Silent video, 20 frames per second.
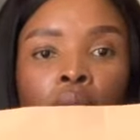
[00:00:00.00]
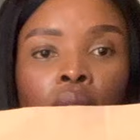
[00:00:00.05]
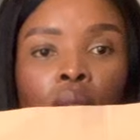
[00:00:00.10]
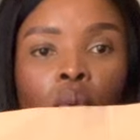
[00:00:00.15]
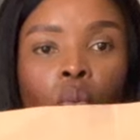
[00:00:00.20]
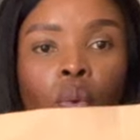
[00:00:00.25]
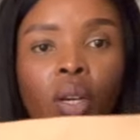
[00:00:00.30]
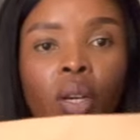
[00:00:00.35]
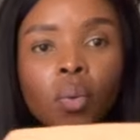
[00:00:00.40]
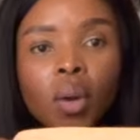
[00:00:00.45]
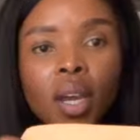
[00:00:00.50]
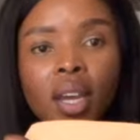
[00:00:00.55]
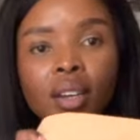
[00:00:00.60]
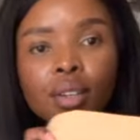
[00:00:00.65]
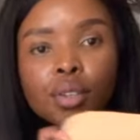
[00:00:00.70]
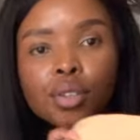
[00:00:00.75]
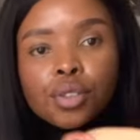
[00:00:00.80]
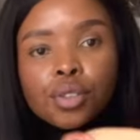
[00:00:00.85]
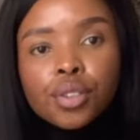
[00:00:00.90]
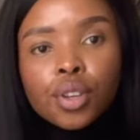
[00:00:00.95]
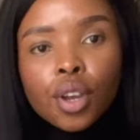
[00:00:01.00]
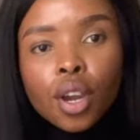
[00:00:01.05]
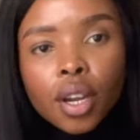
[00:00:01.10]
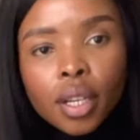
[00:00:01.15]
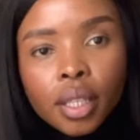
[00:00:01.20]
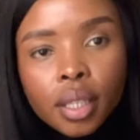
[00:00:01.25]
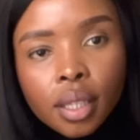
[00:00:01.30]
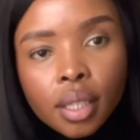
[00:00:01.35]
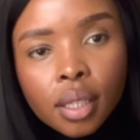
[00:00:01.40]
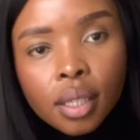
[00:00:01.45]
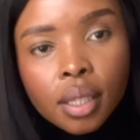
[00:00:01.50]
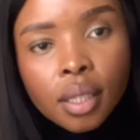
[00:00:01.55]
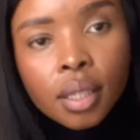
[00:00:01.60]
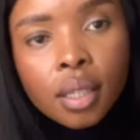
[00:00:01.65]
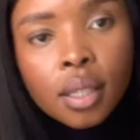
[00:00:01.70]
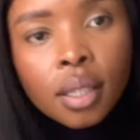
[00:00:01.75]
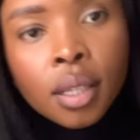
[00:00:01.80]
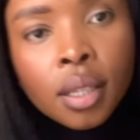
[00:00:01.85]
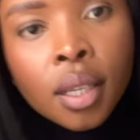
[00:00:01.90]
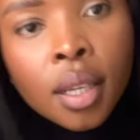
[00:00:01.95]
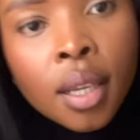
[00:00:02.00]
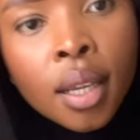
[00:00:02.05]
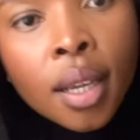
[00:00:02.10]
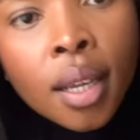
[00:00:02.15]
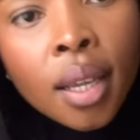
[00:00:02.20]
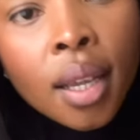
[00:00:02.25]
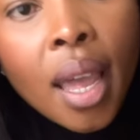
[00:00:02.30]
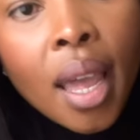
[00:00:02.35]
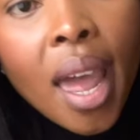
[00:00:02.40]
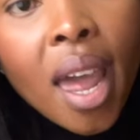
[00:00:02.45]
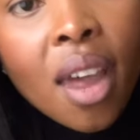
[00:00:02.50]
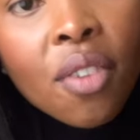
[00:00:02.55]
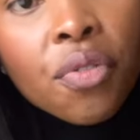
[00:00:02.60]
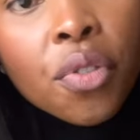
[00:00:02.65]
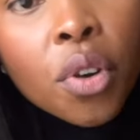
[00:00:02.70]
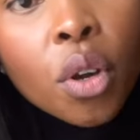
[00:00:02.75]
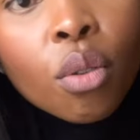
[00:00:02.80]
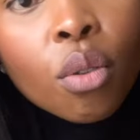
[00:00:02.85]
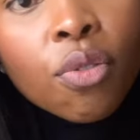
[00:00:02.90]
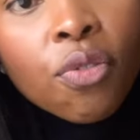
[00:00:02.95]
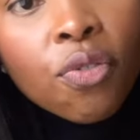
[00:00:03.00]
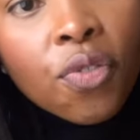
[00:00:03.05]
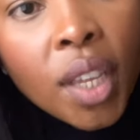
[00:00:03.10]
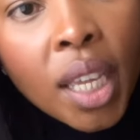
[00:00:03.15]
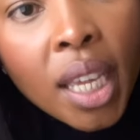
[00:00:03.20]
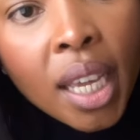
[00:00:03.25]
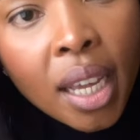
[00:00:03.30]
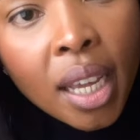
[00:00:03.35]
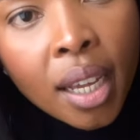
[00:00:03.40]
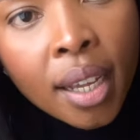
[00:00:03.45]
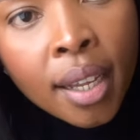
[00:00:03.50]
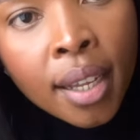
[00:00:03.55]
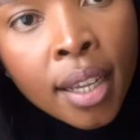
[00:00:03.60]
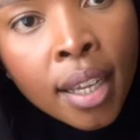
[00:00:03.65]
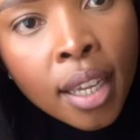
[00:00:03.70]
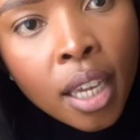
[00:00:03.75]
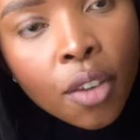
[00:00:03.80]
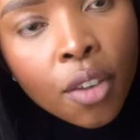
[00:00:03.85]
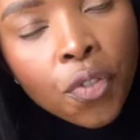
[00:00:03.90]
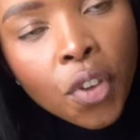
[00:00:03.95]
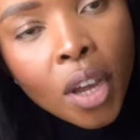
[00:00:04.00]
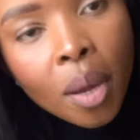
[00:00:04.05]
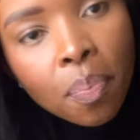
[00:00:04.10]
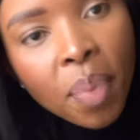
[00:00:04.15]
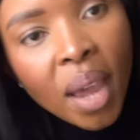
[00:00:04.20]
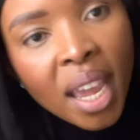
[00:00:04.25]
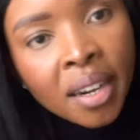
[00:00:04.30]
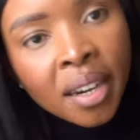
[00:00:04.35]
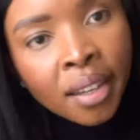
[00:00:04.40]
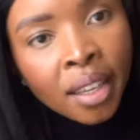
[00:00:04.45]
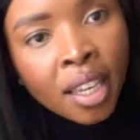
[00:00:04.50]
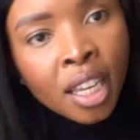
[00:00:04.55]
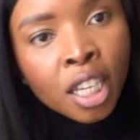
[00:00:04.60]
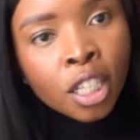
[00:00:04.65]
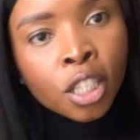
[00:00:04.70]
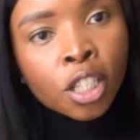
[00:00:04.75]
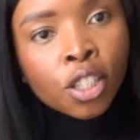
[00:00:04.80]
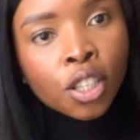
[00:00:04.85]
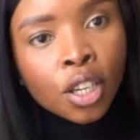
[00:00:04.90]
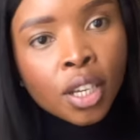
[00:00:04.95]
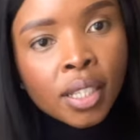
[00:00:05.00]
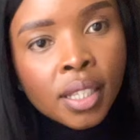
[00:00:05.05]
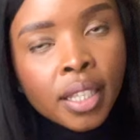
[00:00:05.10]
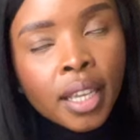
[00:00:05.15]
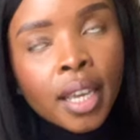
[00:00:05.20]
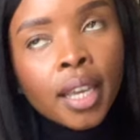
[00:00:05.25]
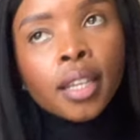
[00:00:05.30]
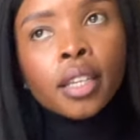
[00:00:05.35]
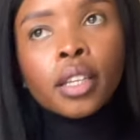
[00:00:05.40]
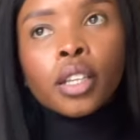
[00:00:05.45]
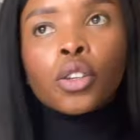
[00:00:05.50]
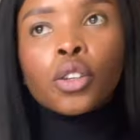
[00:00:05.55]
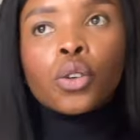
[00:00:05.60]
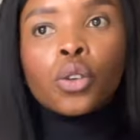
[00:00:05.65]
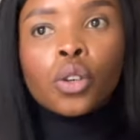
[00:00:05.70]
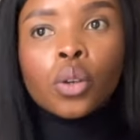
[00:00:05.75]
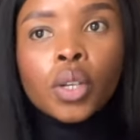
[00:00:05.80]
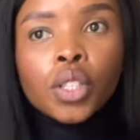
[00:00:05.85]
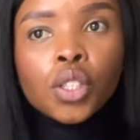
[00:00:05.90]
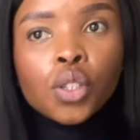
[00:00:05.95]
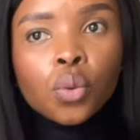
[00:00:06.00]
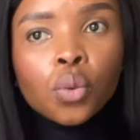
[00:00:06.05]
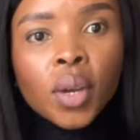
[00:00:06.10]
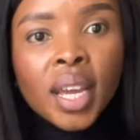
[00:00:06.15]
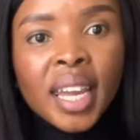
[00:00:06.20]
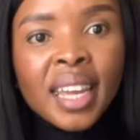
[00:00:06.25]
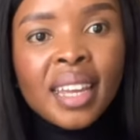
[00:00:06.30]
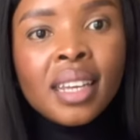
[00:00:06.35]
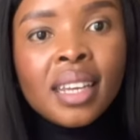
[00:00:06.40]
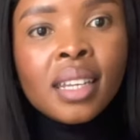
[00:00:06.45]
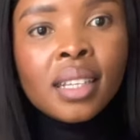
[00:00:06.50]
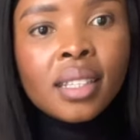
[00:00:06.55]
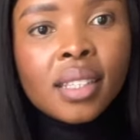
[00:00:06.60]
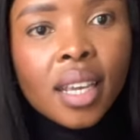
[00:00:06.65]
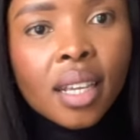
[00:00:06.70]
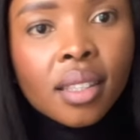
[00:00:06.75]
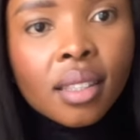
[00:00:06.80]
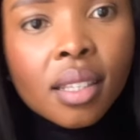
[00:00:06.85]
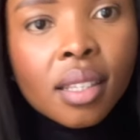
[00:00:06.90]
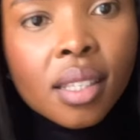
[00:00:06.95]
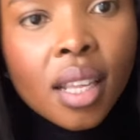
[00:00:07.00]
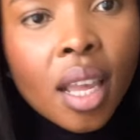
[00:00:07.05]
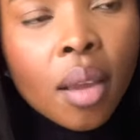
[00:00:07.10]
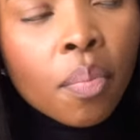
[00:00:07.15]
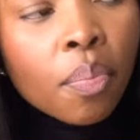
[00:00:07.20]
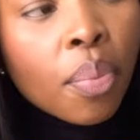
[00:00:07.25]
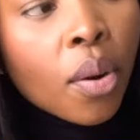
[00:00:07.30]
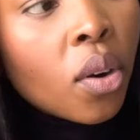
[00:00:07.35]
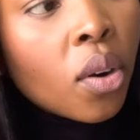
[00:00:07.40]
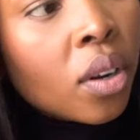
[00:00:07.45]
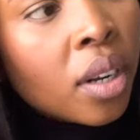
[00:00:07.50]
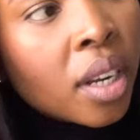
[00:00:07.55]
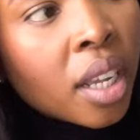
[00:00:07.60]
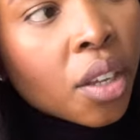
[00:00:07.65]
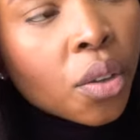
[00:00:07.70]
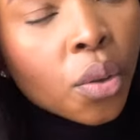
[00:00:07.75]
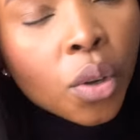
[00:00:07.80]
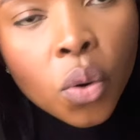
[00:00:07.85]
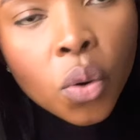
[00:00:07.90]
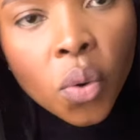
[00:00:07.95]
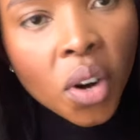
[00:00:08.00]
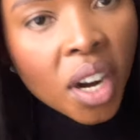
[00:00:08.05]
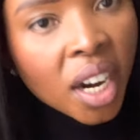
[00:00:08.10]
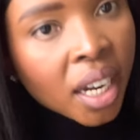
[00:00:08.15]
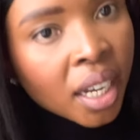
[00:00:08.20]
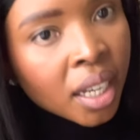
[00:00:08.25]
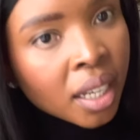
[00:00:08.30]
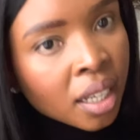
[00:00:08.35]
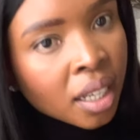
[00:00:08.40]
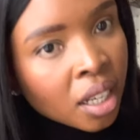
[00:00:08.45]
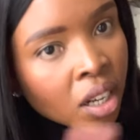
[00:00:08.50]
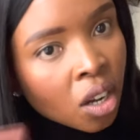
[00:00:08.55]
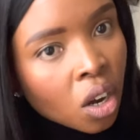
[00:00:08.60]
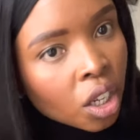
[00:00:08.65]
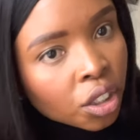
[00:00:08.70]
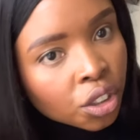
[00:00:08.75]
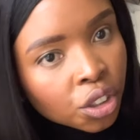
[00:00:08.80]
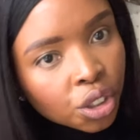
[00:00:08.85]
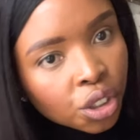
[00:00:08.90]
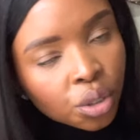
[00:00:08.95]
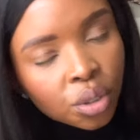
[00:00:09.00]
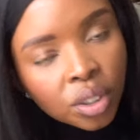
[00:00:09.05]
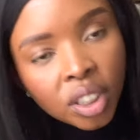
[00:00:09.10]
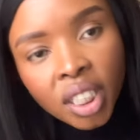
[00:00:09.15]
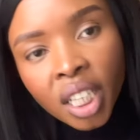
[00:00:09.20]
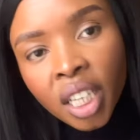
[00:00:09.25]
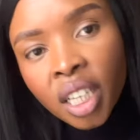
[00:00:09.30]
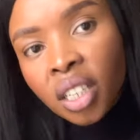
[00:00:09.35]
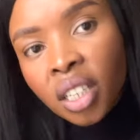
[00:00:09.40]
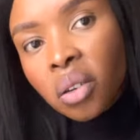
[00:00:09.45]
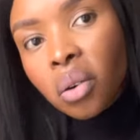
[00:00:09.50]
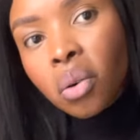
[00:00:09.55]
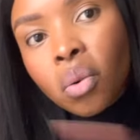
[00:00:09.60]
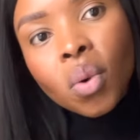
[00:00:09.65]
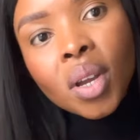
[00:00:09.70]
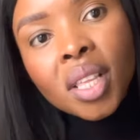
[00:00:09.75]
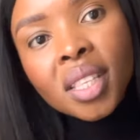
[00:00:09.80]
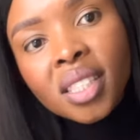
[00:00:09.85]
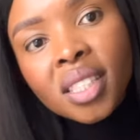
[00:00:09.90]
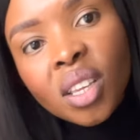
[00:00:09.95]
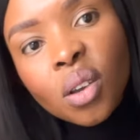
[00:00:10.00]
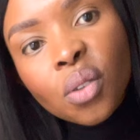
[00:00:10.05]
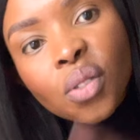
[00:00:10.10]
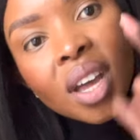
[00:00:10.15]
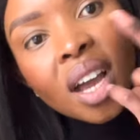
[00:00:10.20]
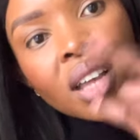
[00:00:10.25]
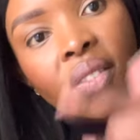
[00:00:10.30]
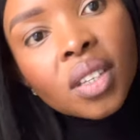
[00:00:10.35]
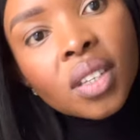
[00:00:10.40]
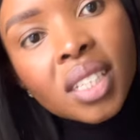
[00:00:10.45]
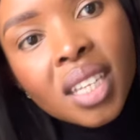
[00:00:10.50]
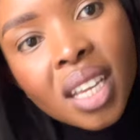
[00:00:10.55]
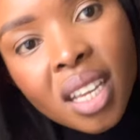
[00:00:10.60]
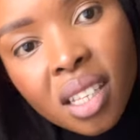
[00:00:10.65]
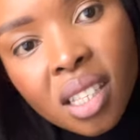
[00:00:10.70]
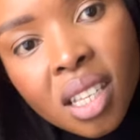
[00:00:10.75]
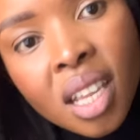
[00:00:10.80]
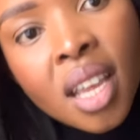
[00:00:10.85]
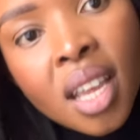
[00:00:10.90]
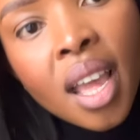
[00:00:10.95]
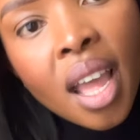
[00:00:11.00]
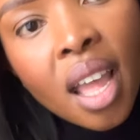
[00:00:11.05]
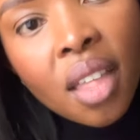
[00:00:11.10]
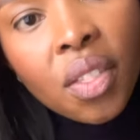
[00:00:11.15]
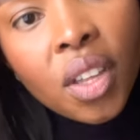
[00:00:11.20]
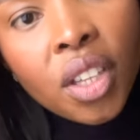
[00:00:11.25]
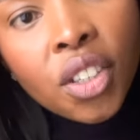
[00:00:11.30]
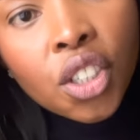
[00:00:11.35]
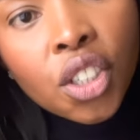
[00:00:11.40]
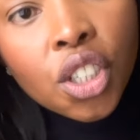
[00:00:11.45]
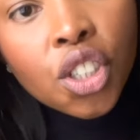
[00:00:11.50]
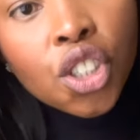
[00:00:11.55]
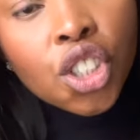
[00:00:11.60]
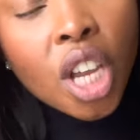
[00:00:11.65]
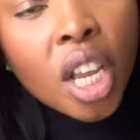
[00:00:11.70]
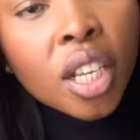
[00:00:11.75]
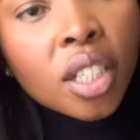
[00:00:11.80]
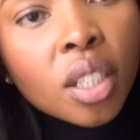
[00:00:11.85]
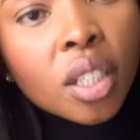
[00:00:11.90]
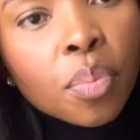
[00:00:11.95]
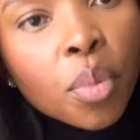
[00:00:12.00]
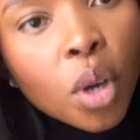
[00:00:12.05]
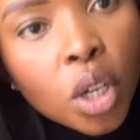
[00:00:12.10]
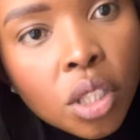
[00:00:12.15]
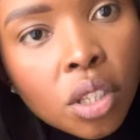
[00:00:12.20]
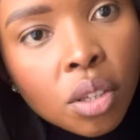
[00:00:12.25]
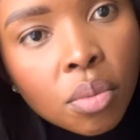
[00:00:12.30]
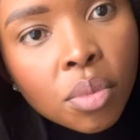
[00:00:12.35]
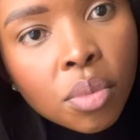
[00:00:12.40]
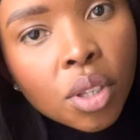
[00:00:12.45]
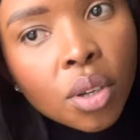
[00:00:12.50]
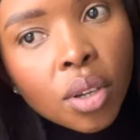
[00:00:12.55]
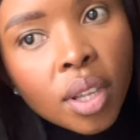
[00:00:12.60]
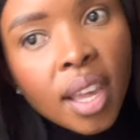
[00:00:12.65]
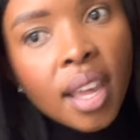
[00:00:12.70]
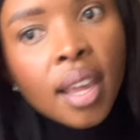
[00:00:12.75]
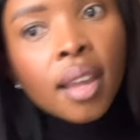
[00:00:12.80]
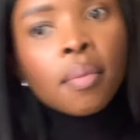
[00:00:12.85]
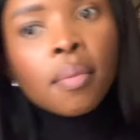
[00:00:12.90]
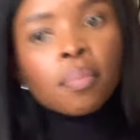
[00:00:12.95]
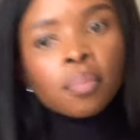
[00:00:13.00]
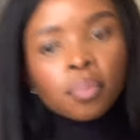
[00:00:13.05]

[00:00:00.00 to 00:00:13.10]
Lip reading: We wear a skirt. Have no fear. If you are panicking, it's Thursday and you don't know what to wear, take the same polo neck you're wearing on Tuesday or Wednesday or the other days, and then just change the bottoms, okay?